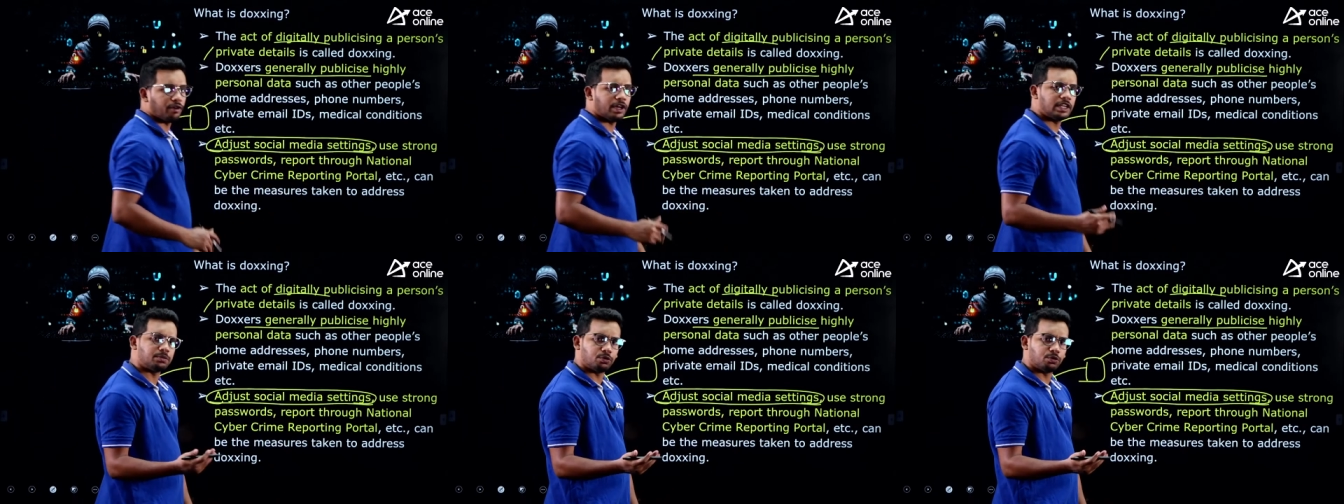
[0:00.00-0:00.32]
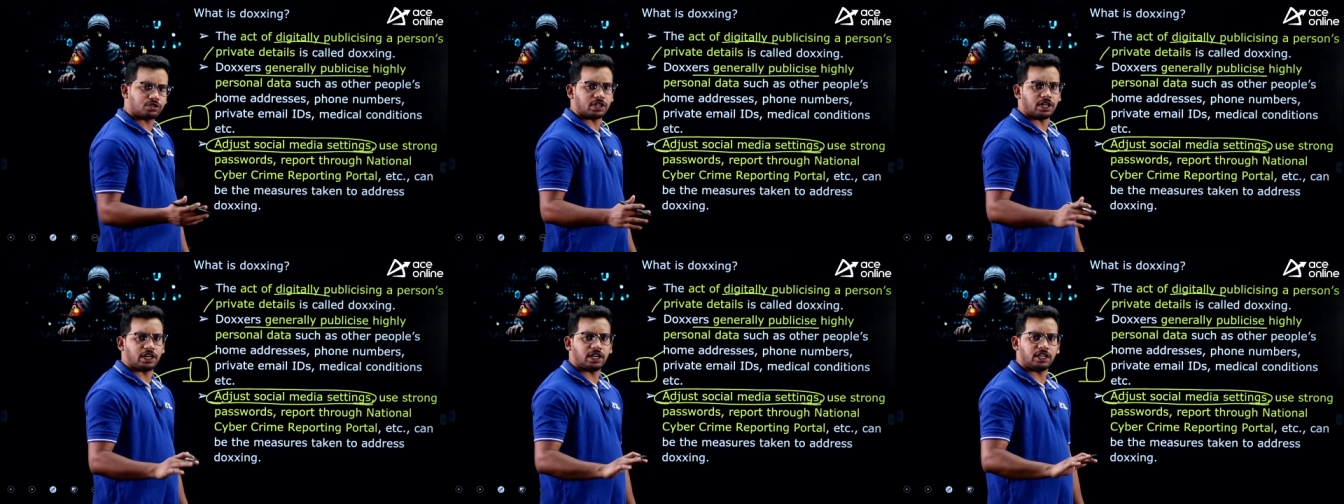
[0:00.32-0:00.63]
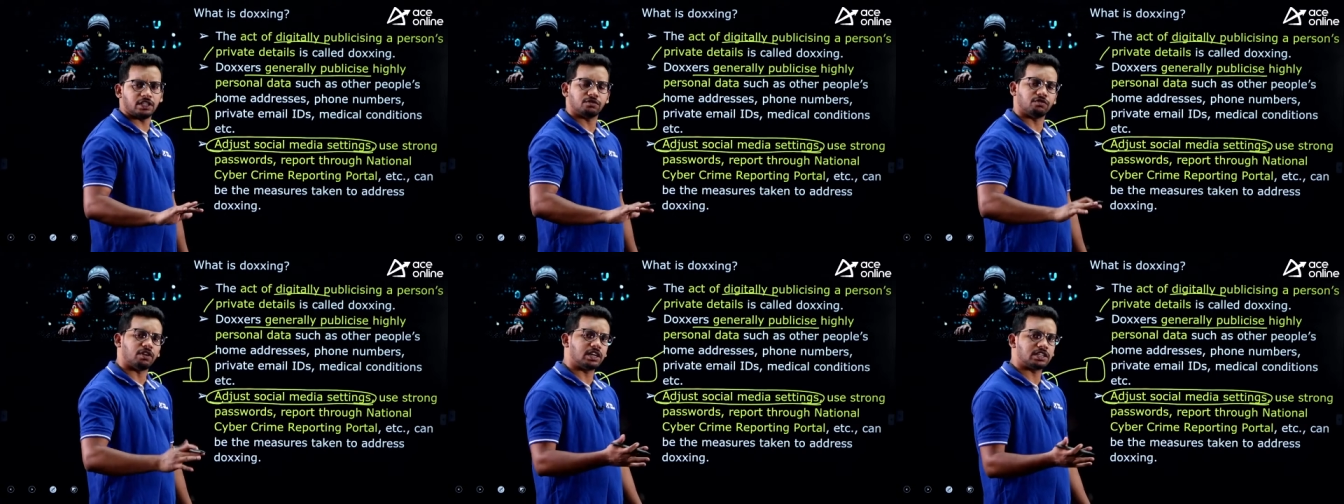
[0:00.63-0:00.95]
Facebook
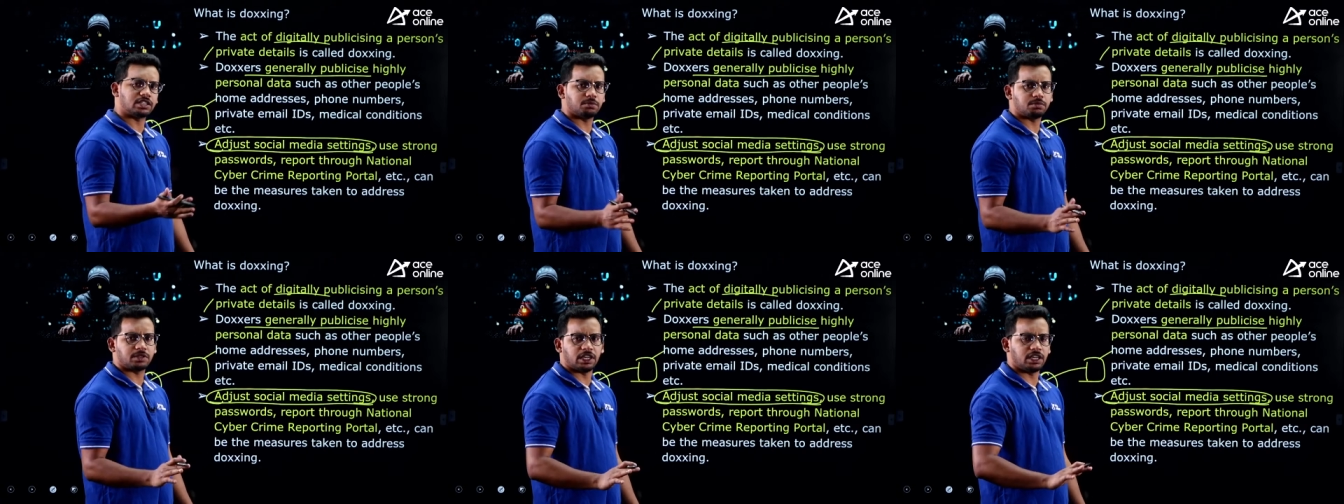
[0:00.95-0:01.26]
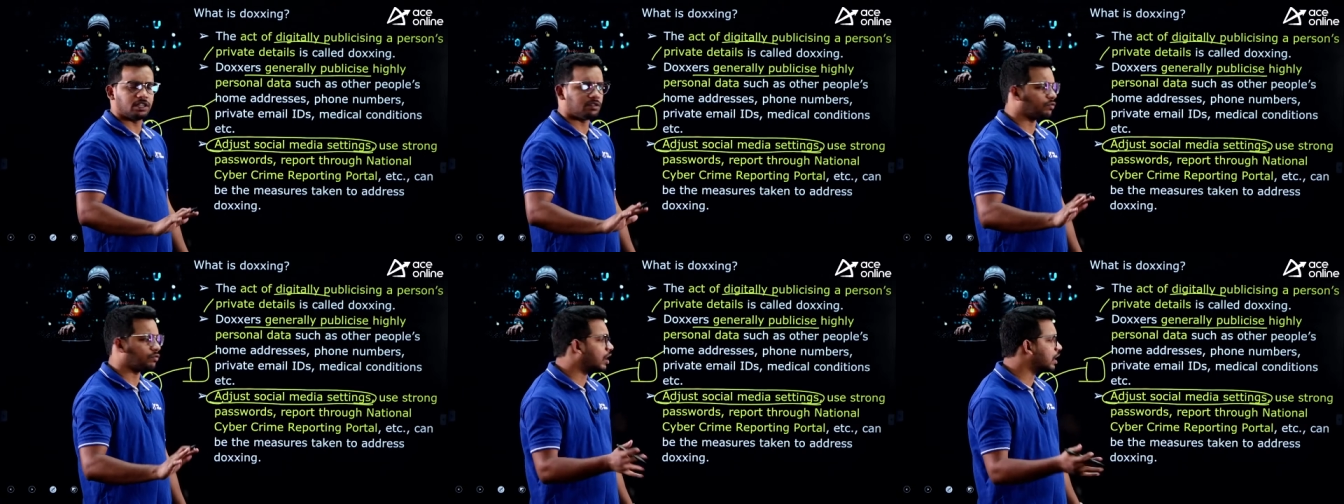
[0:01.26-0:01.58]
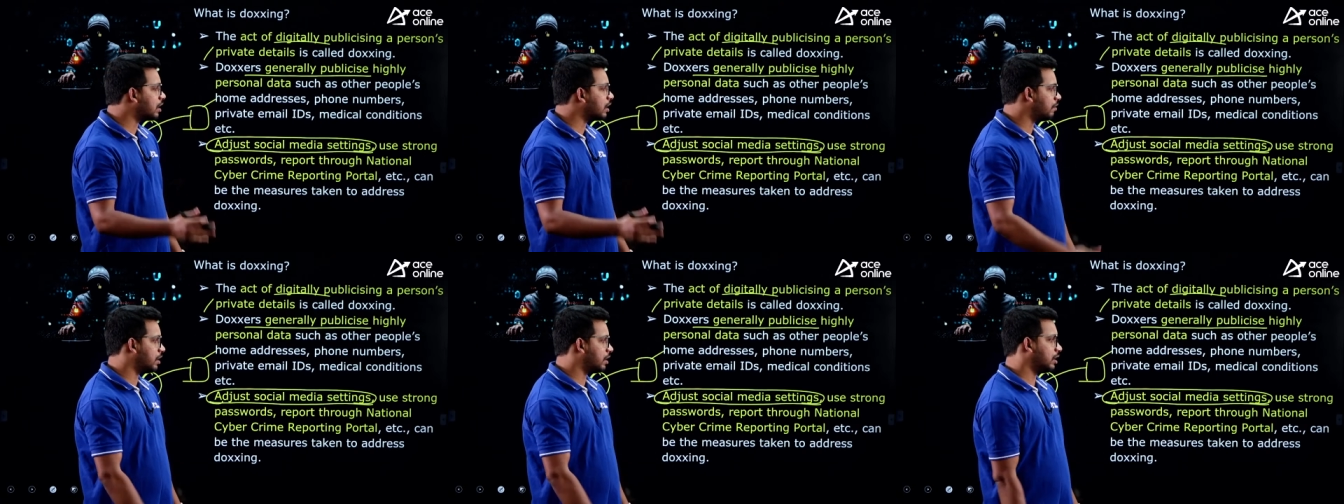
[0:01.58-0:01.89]
settings, WhatsApp settings,
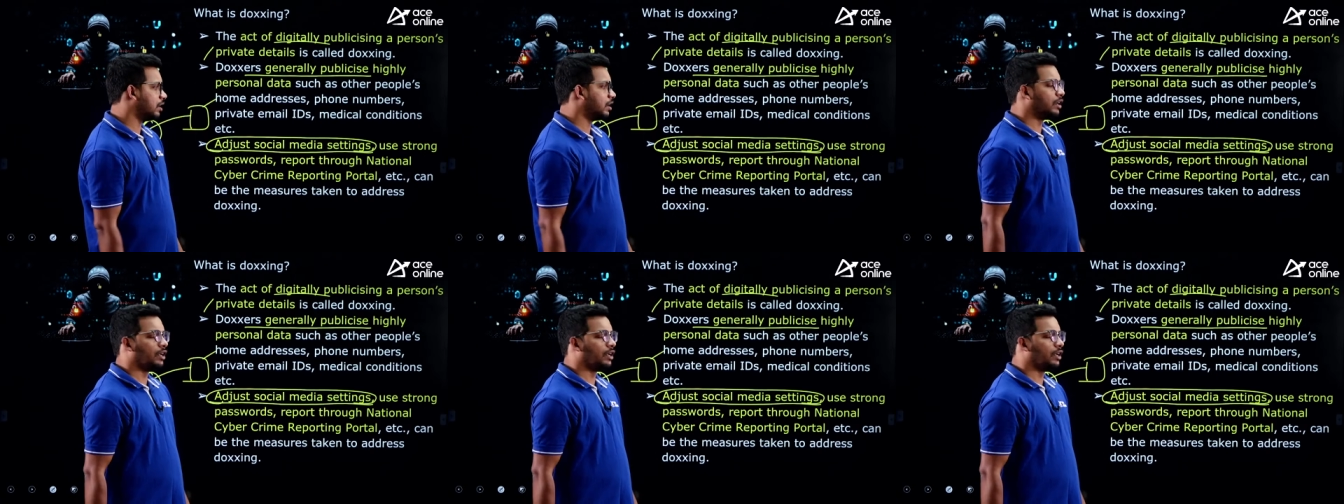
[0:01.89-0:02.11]
whatever.